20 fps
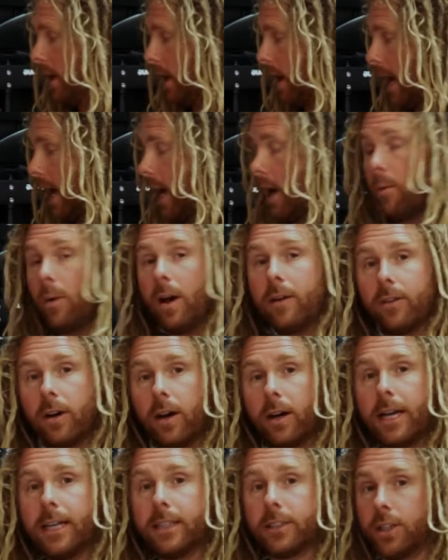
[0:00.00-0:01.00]

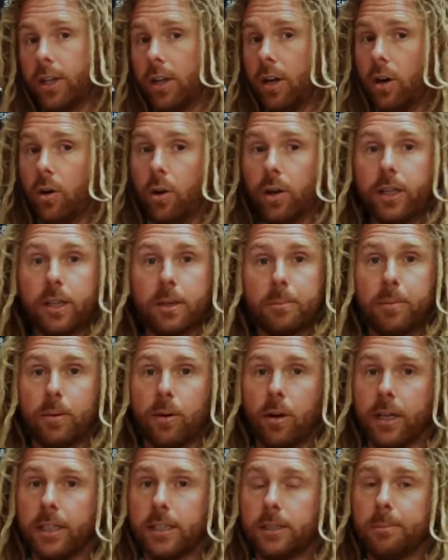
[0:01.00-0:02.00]
However, it's going to hike the
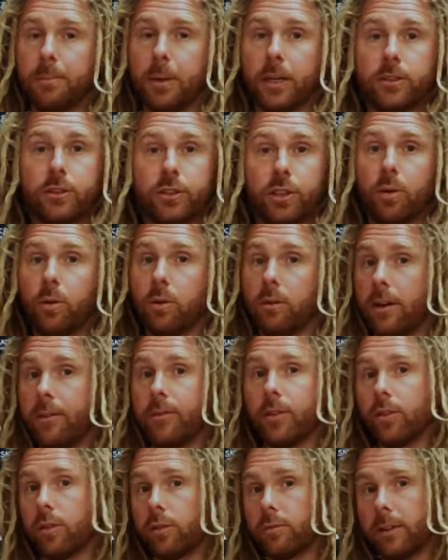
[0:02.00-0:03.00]
price by 2 or
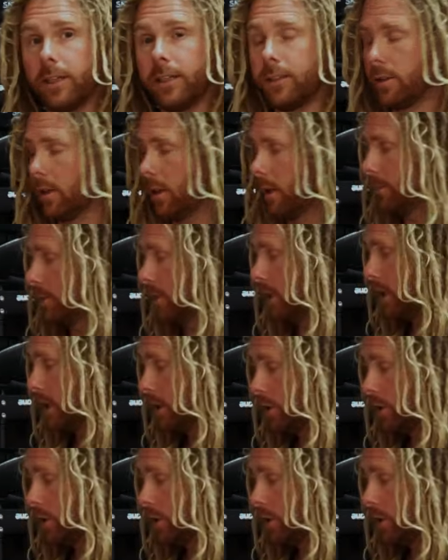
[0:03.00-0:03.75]
even 3 times.